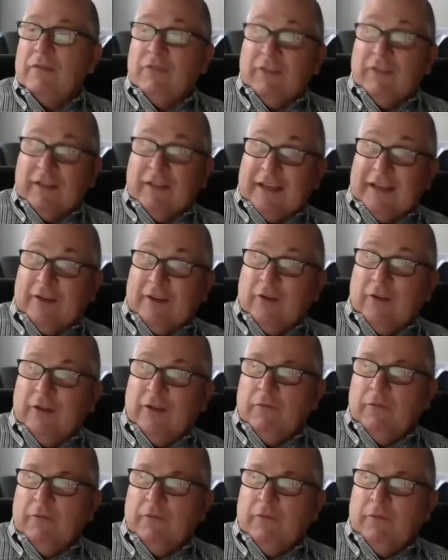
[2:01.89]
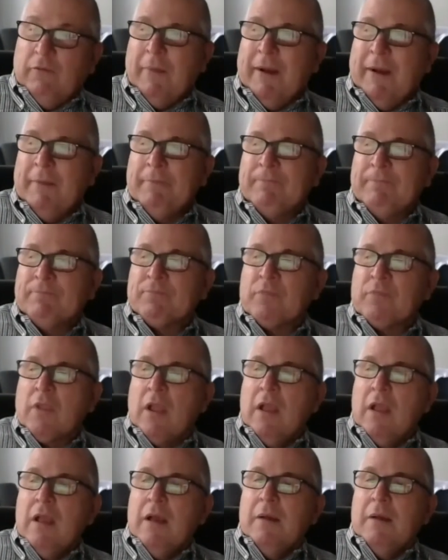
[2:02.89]
follicular lymphoma,
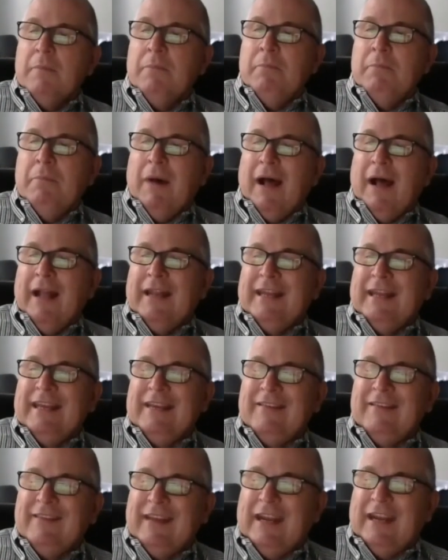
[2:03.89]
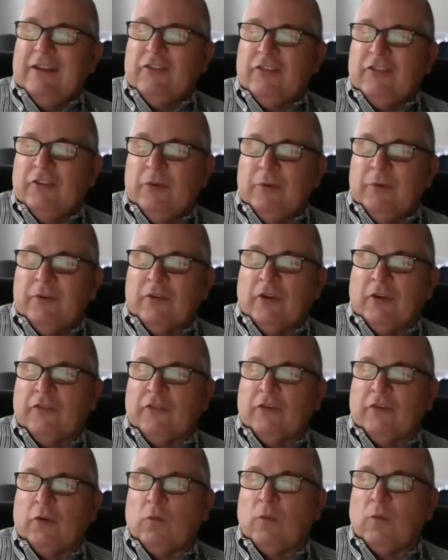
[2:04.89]
but EZH2 is
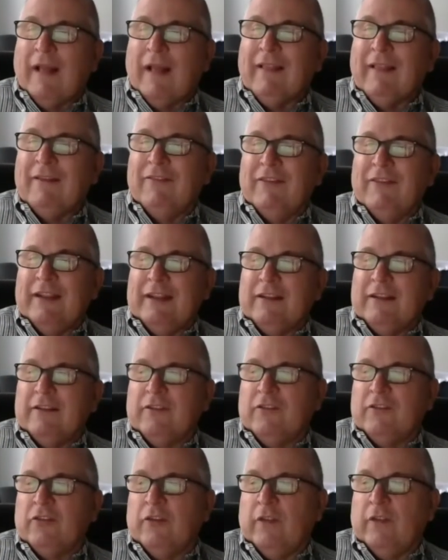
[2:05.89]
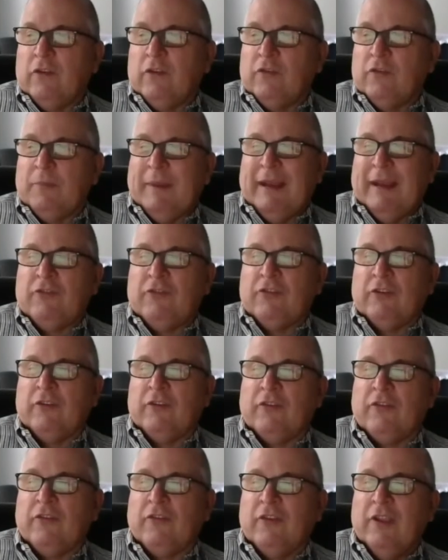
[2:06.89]
also relevant to those
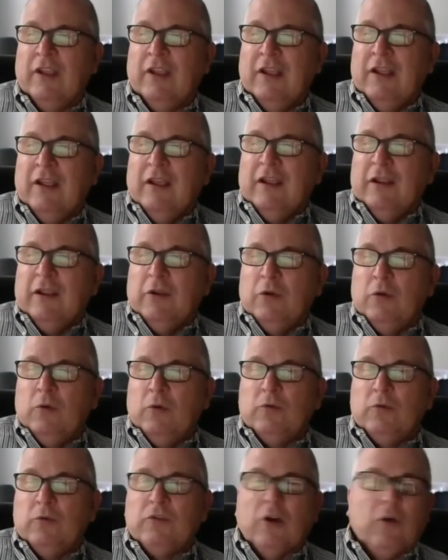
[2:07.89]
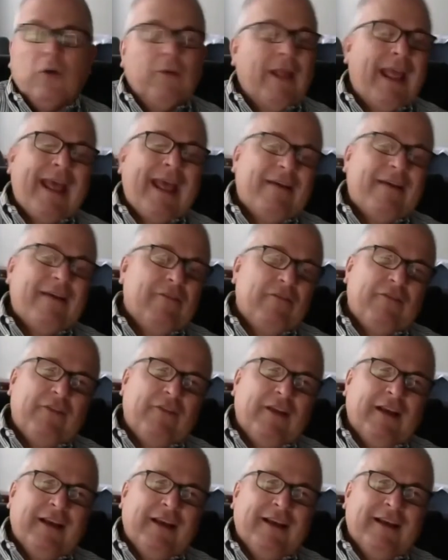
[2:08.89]
patients who don't have
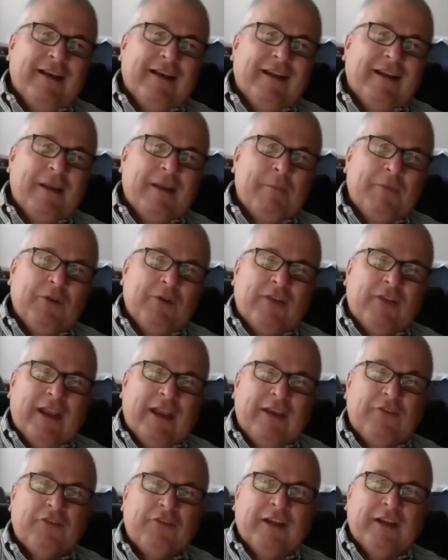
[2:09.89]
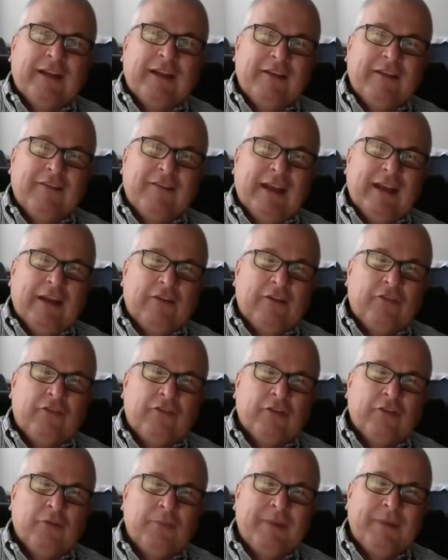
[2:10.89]
uh, a mutation in
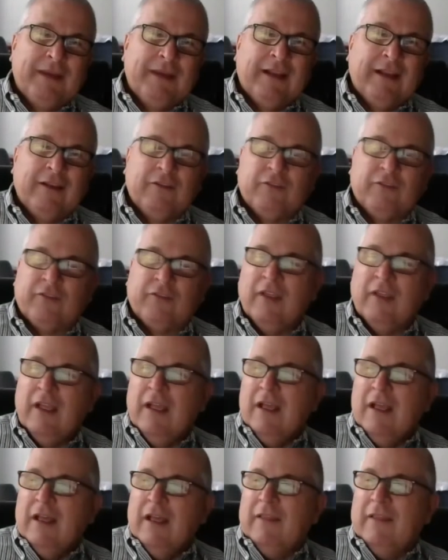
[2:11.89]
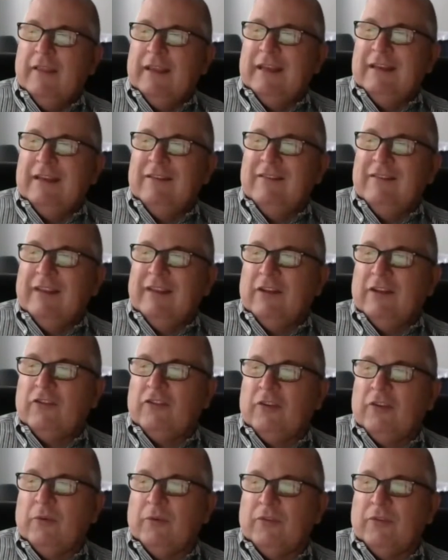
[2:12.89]
EZH2 because the
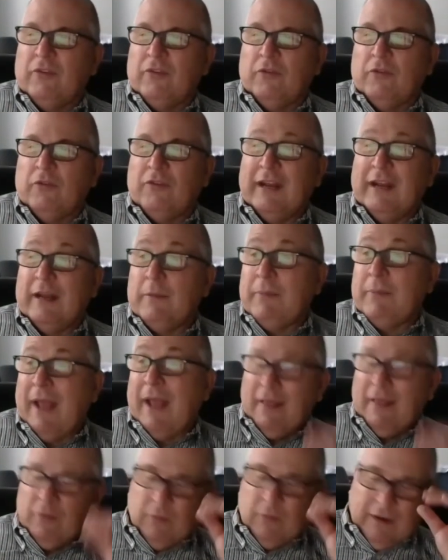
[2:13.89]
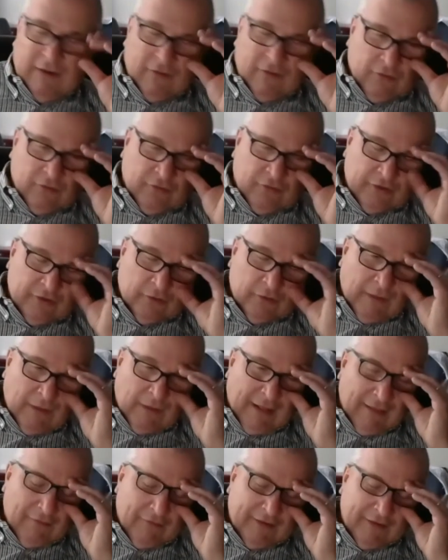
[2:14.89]
EZH2 associated pathways are still
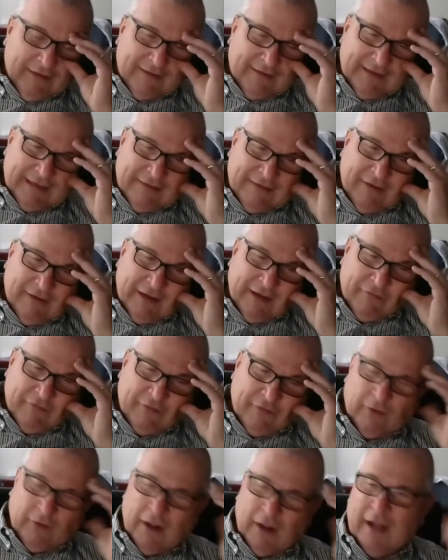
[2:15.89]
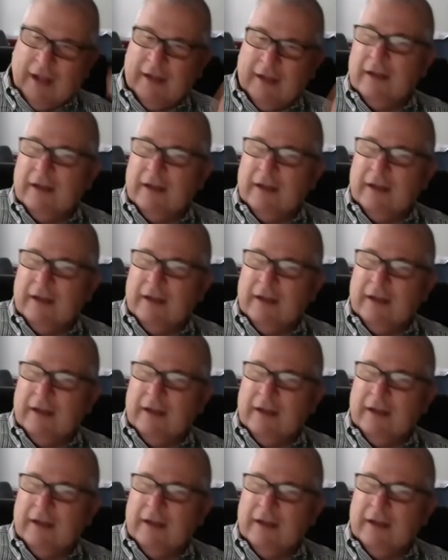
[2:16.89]
relevant even if they're not